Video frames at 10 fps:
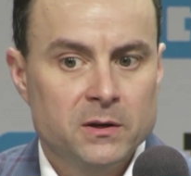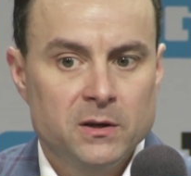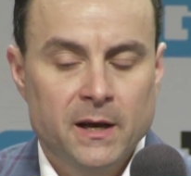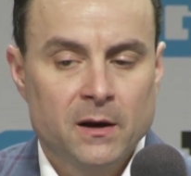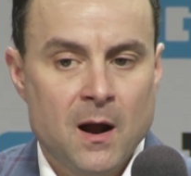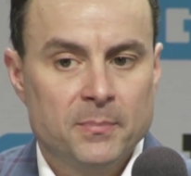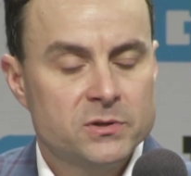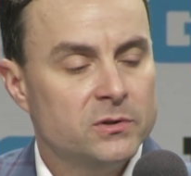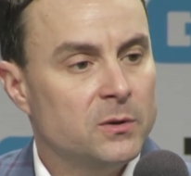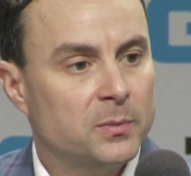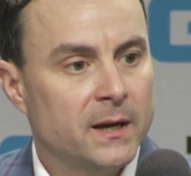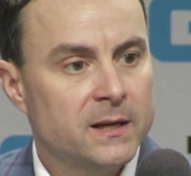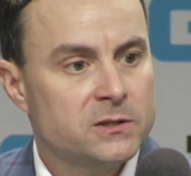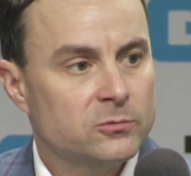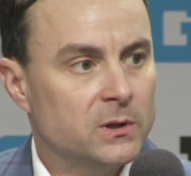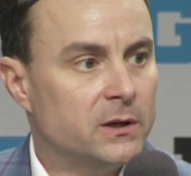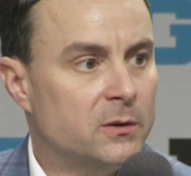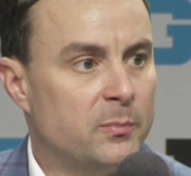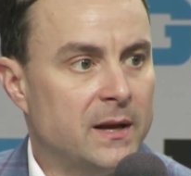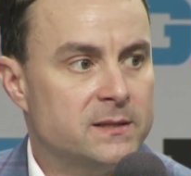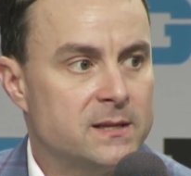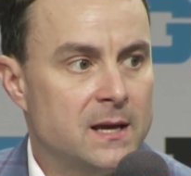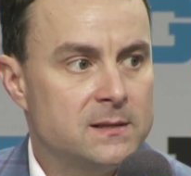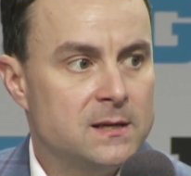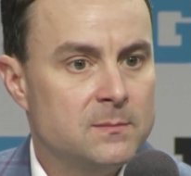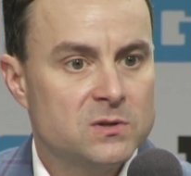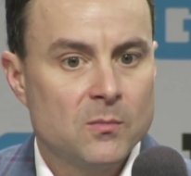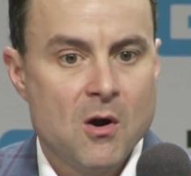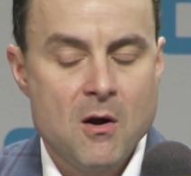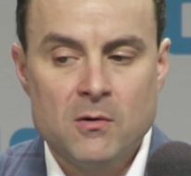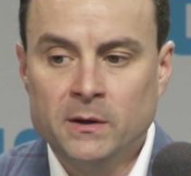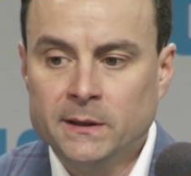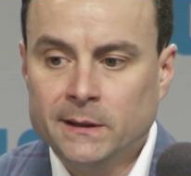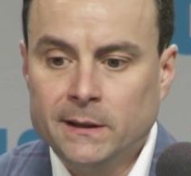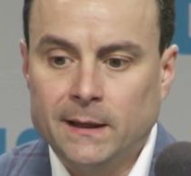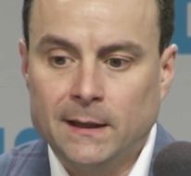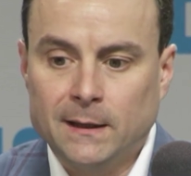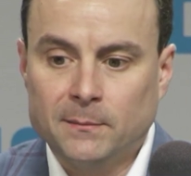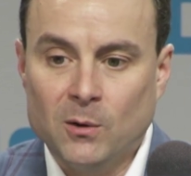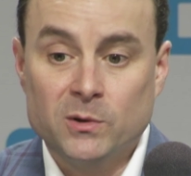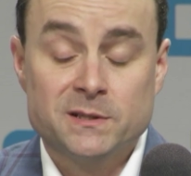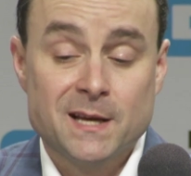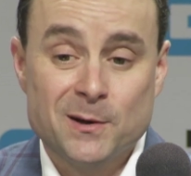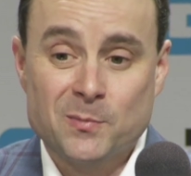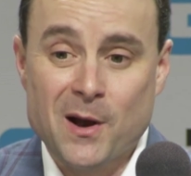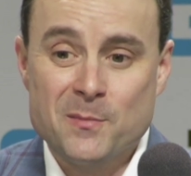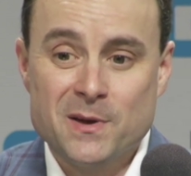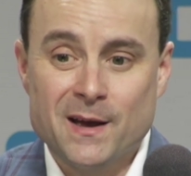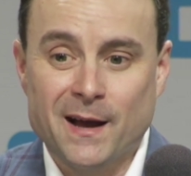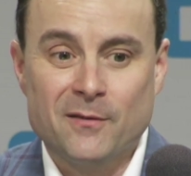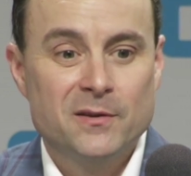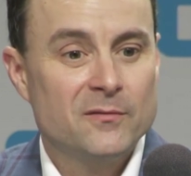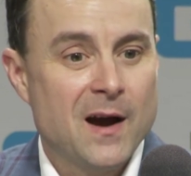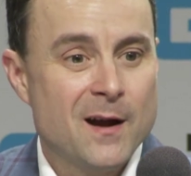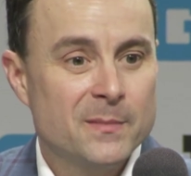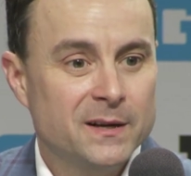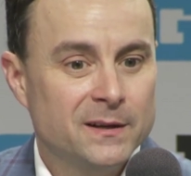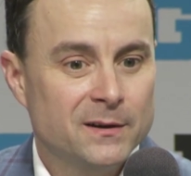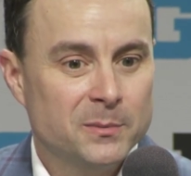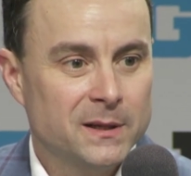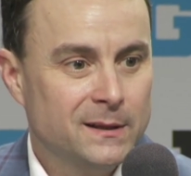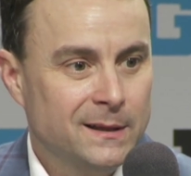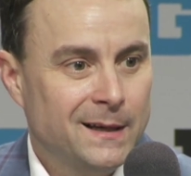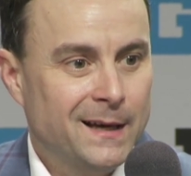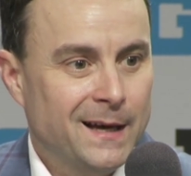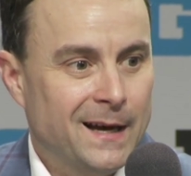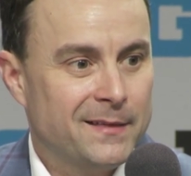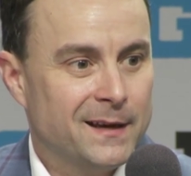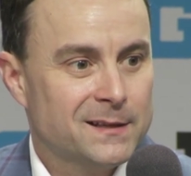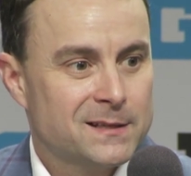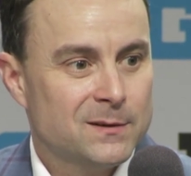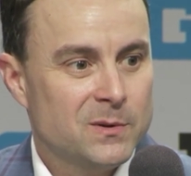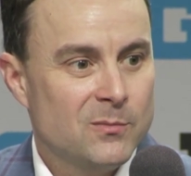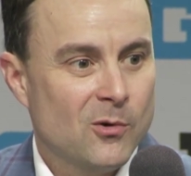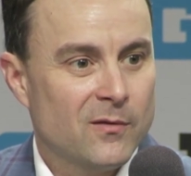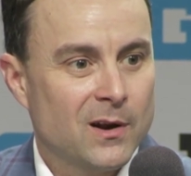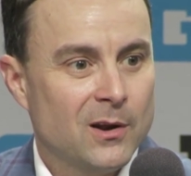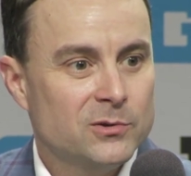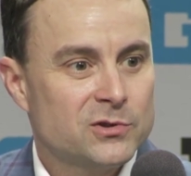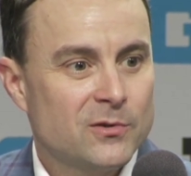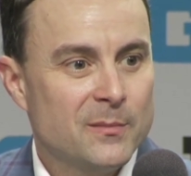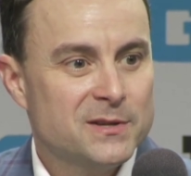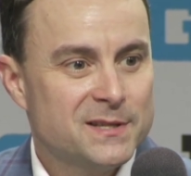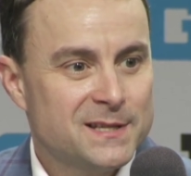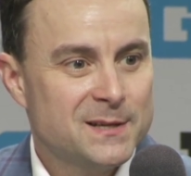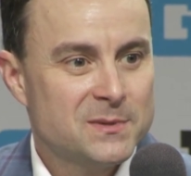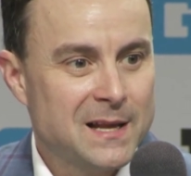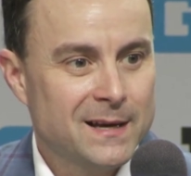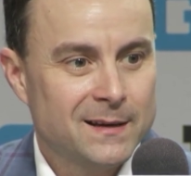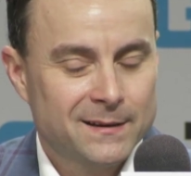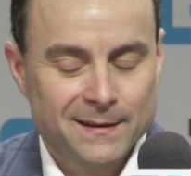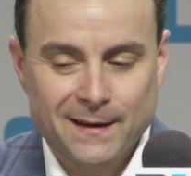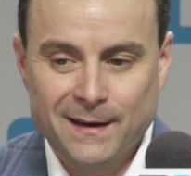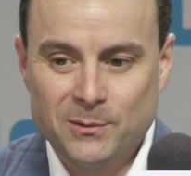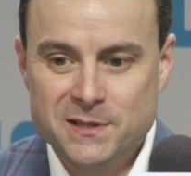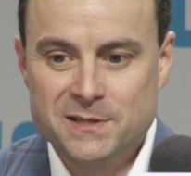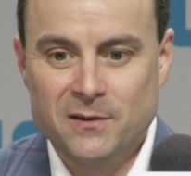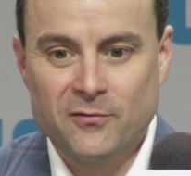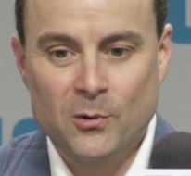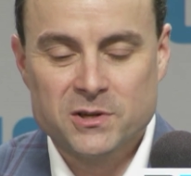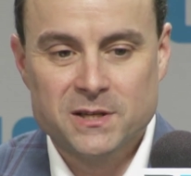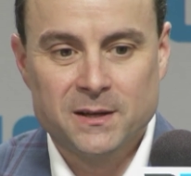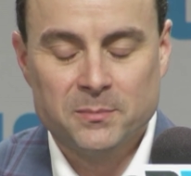You get an opportunity to play against a really good Penn State team tomorrow. I would say it'd probably be a heck of an environment in here, but I think it's going to be more of a closed scrimmage, it seems like, which is unfortunate.